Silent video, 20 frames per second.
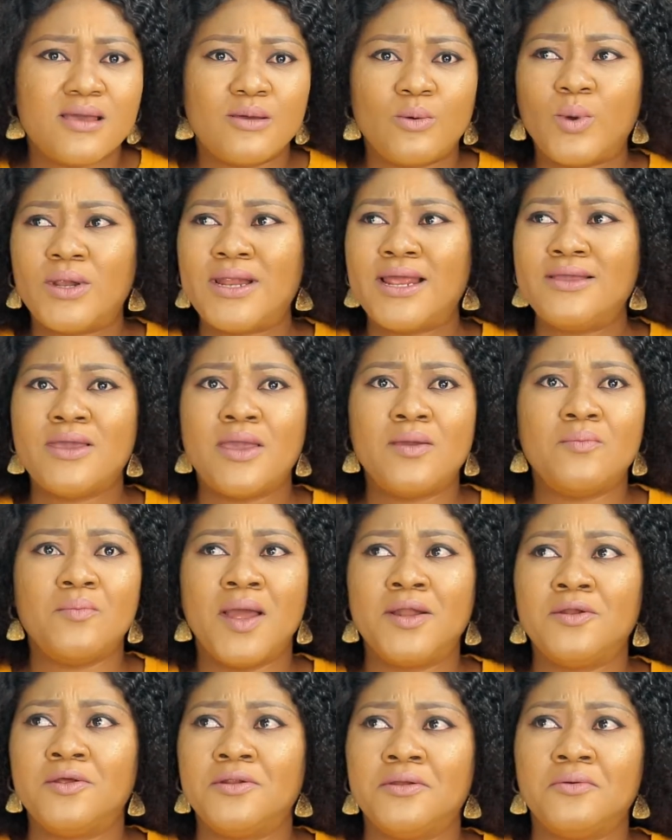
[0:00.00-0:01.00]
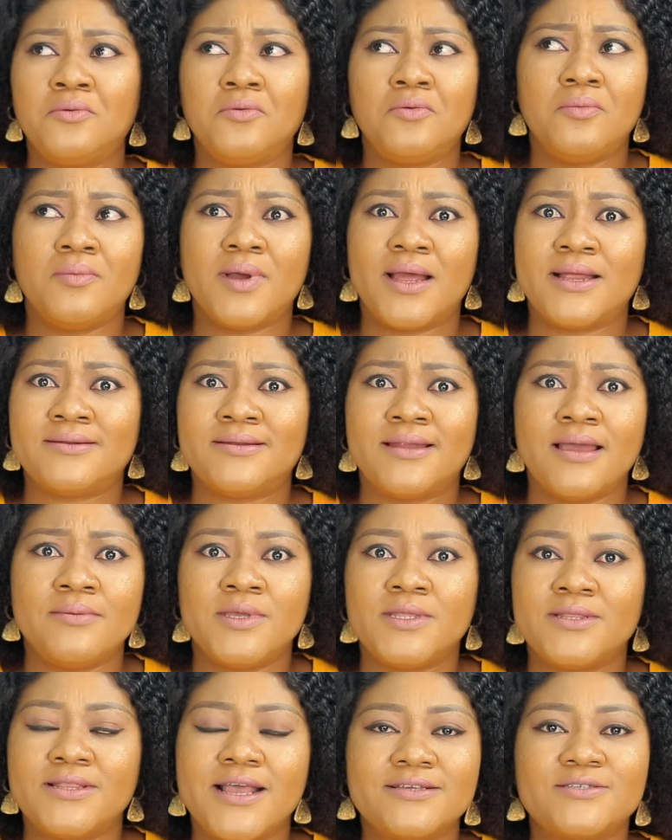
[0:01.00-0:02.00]
what are you, a man or a woman? I
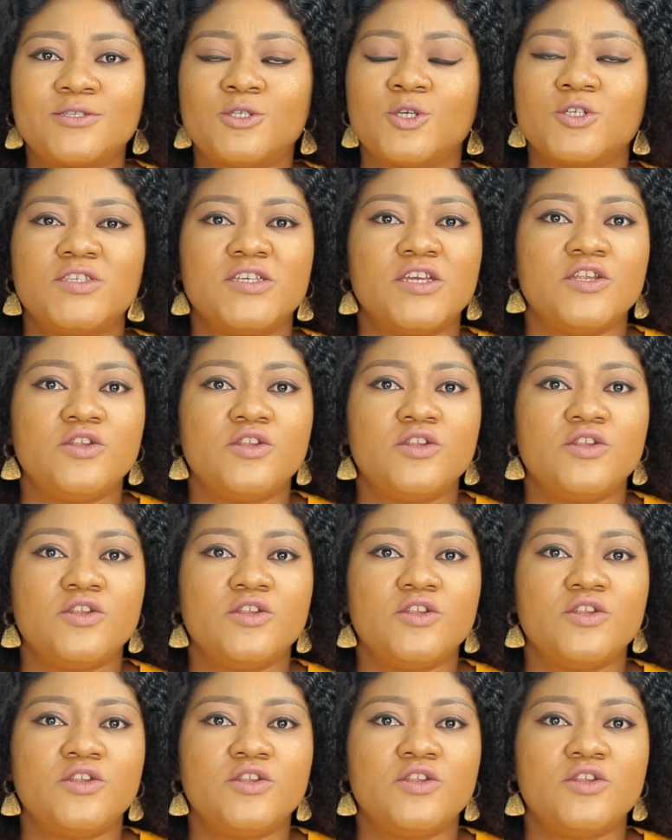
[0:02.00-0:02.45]
mean, that's just a